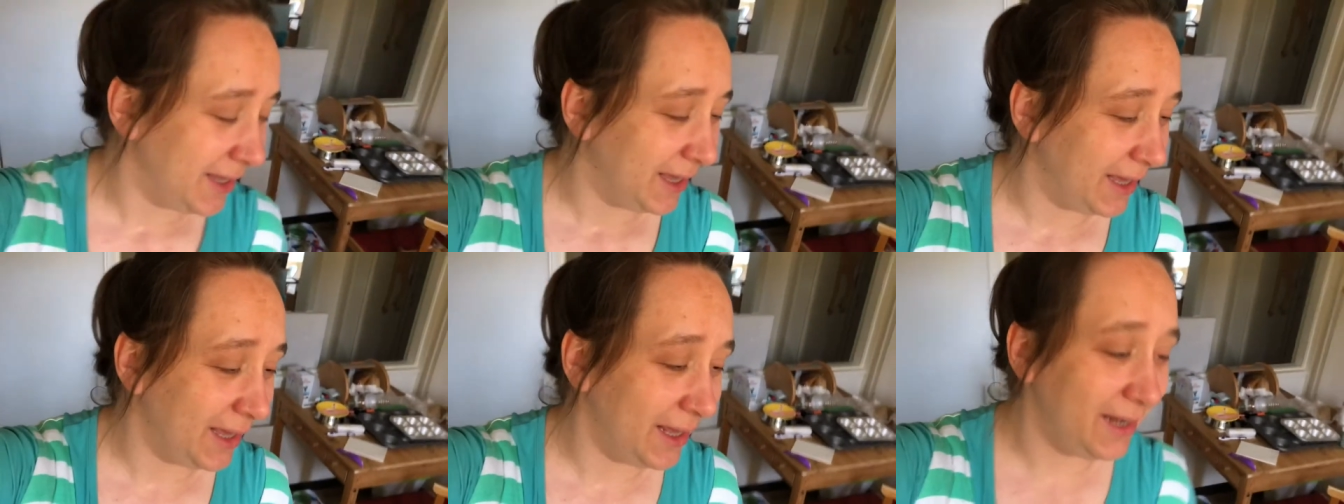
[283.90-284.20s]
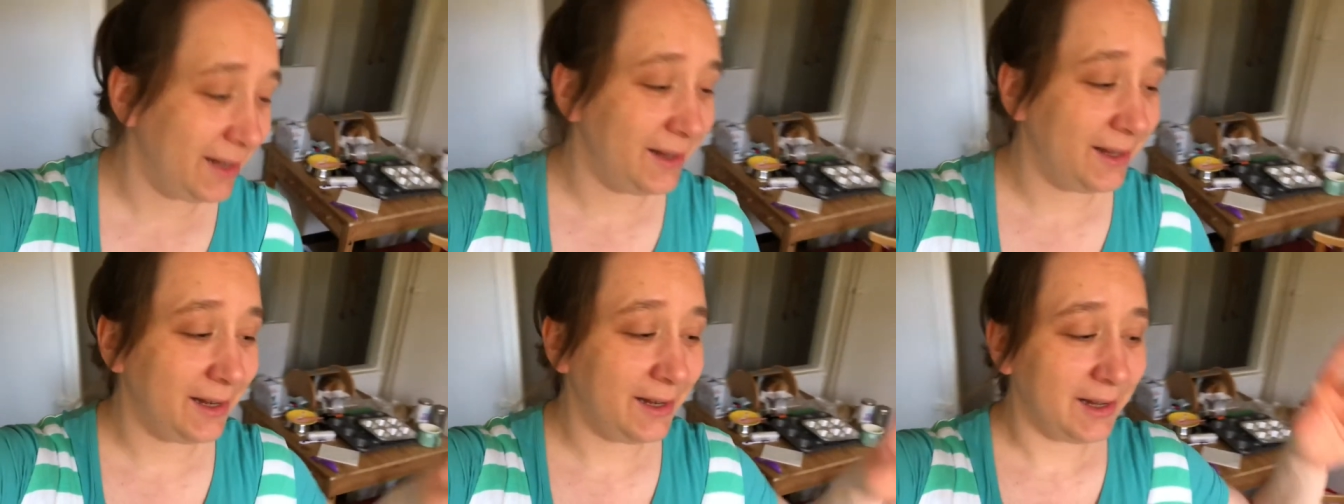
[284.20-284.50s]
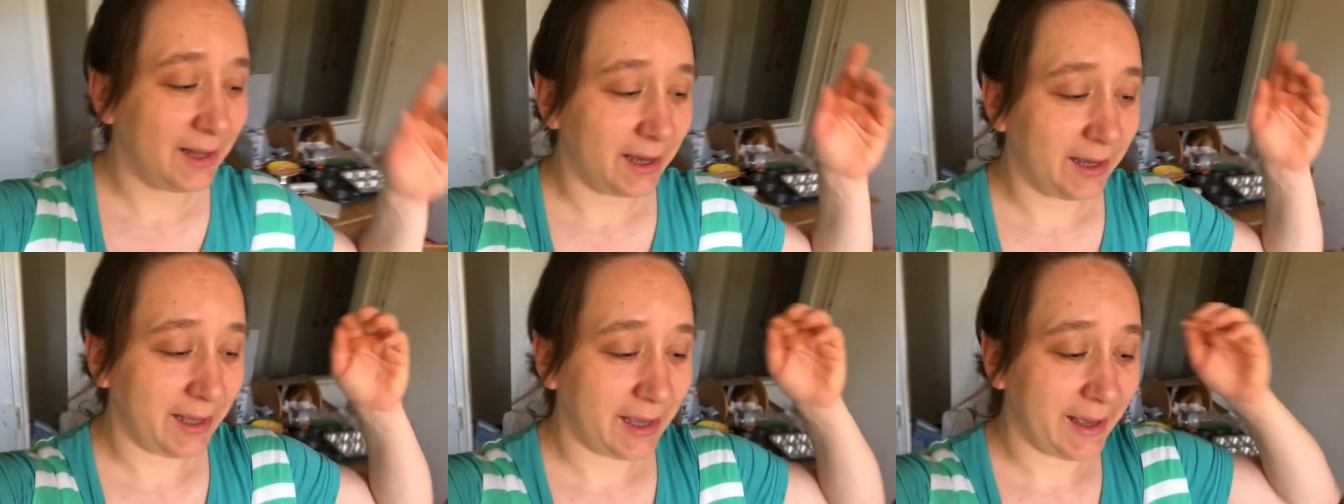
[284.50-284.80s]
And
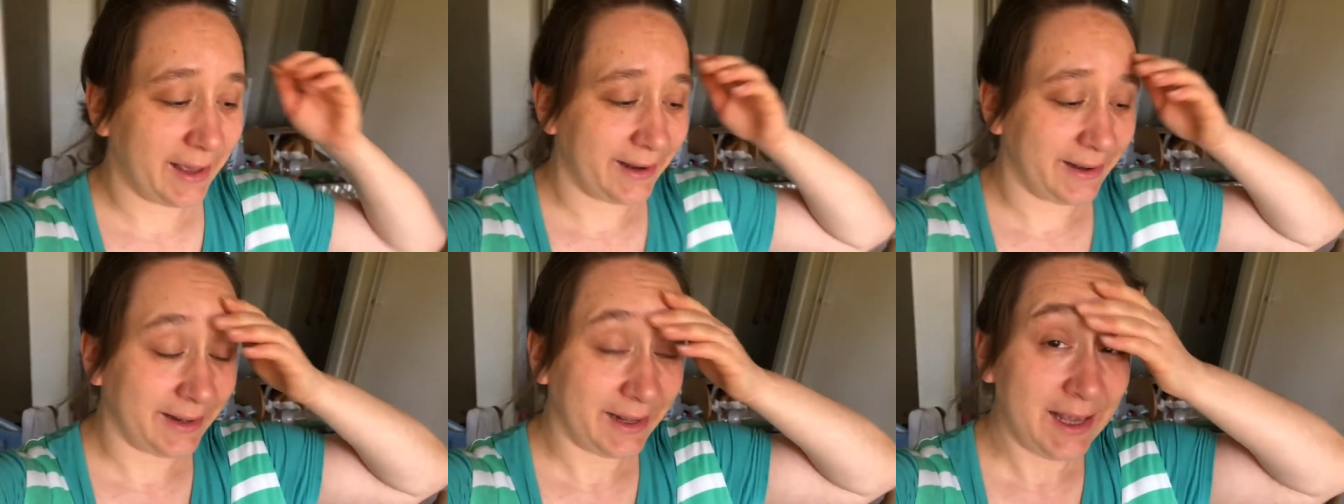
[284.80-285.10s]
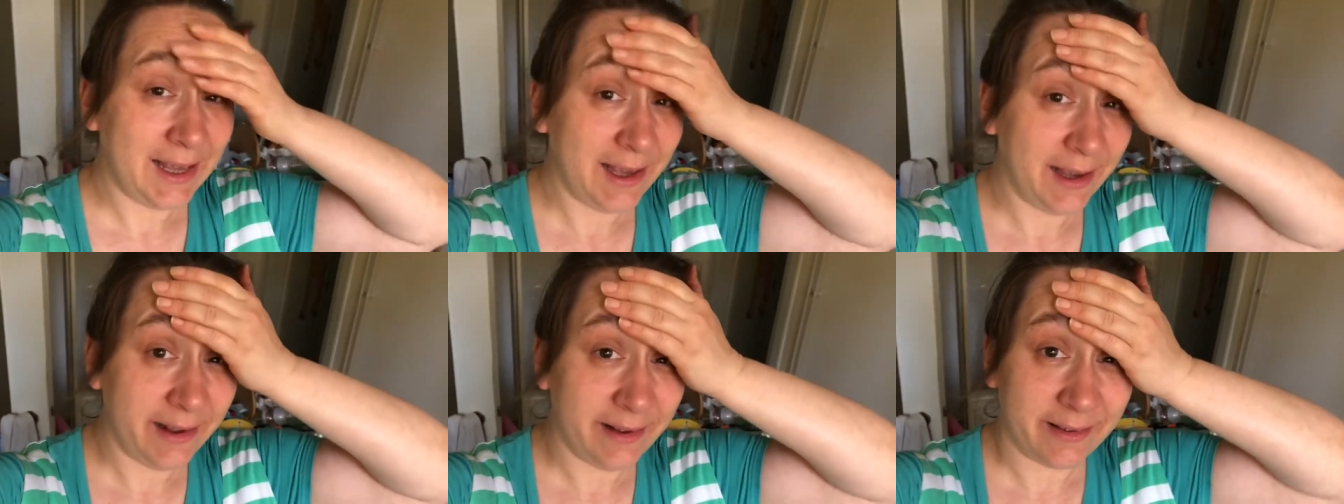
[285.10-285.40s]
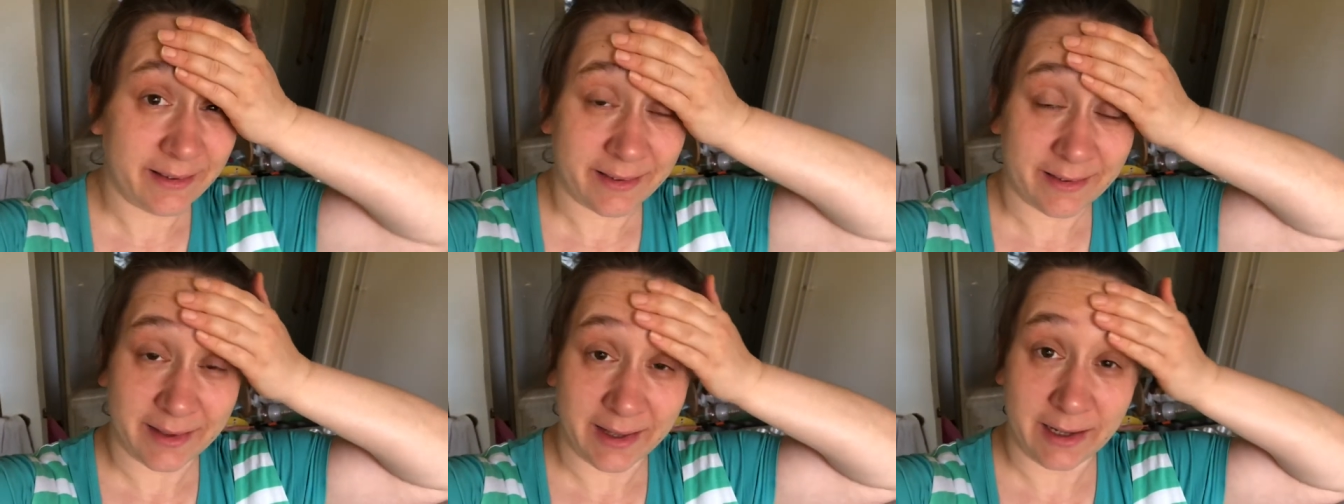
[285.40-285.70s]
then I add
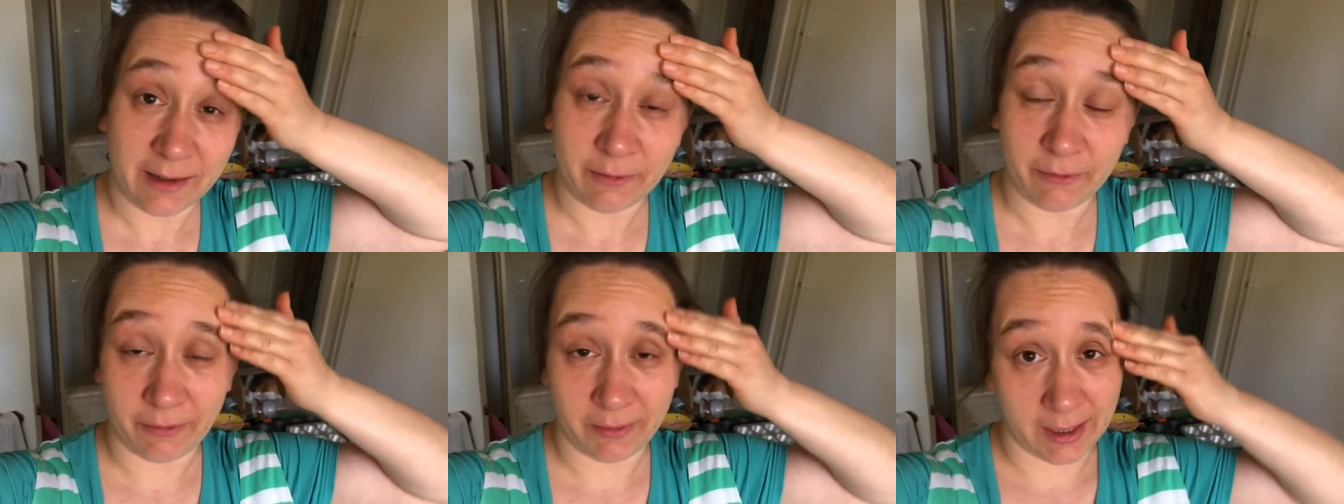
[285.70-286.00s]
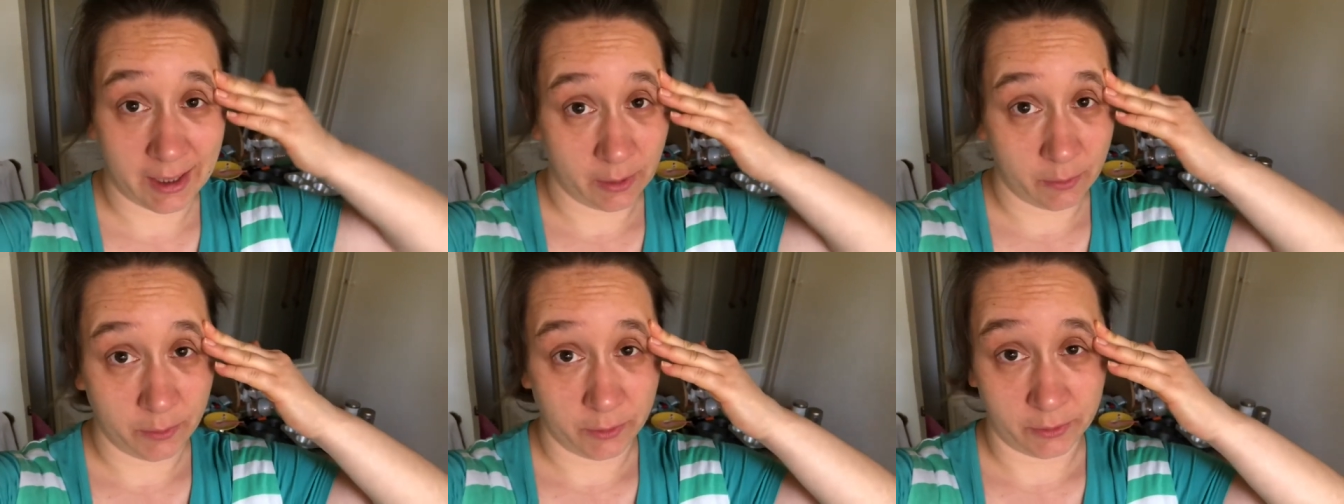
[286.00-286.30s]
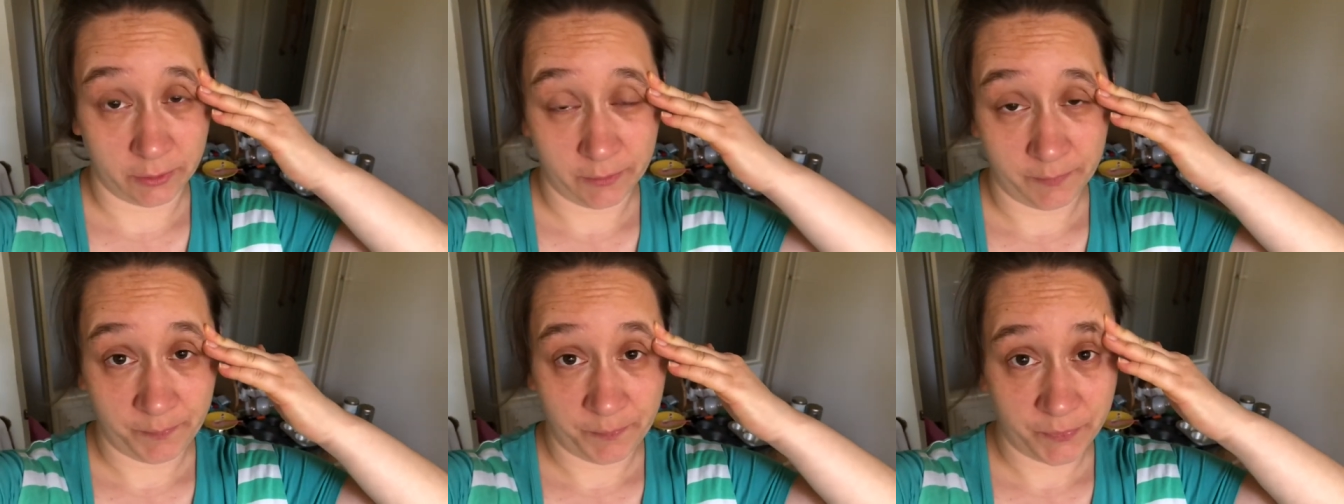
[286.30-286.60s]
eggs and
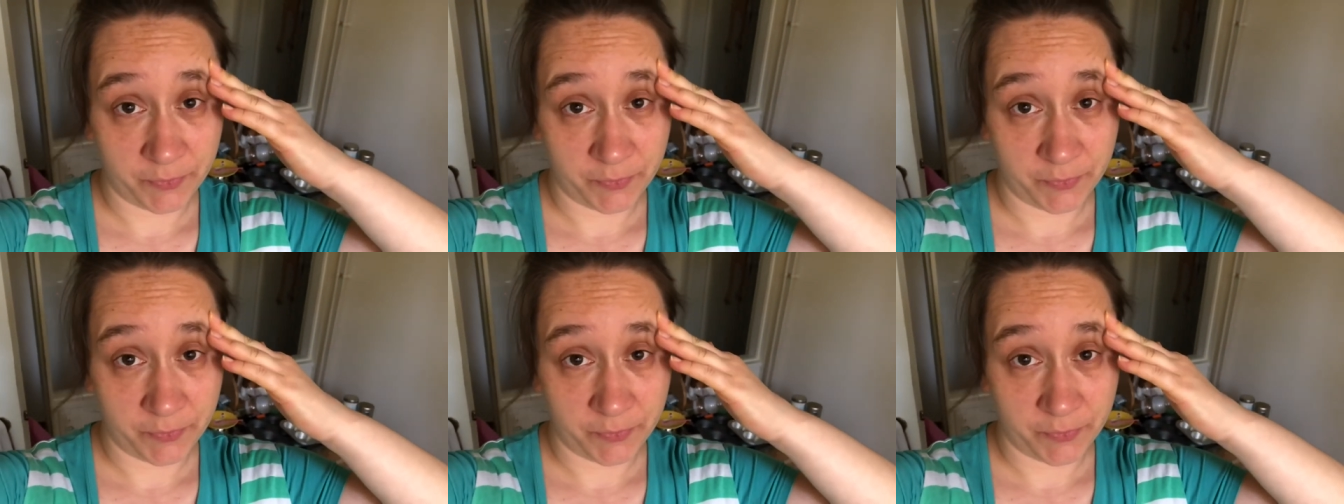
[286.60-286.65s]
flour